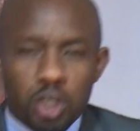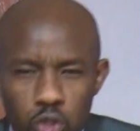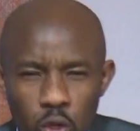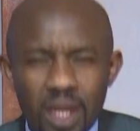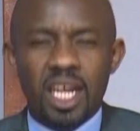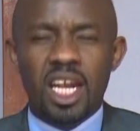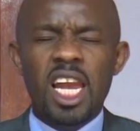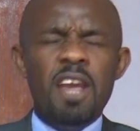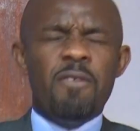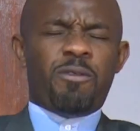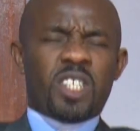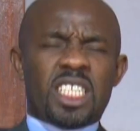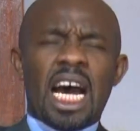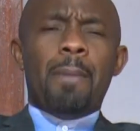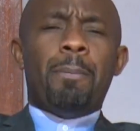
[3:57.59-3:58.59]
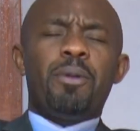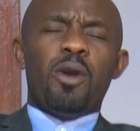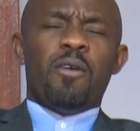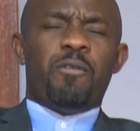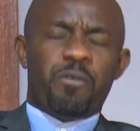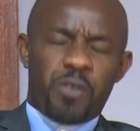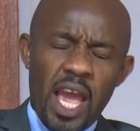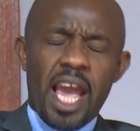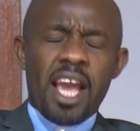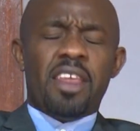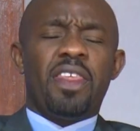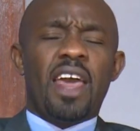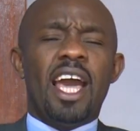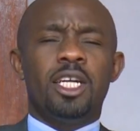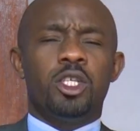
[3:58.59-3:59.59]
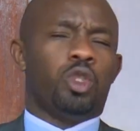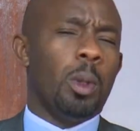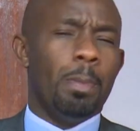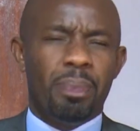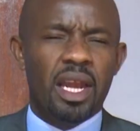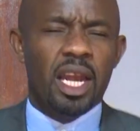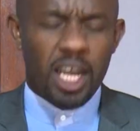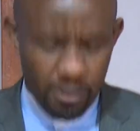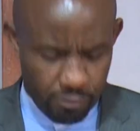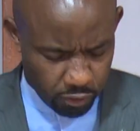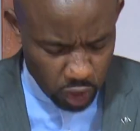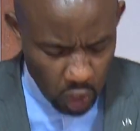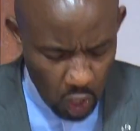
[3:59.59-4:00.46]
to lift up your faith and to believe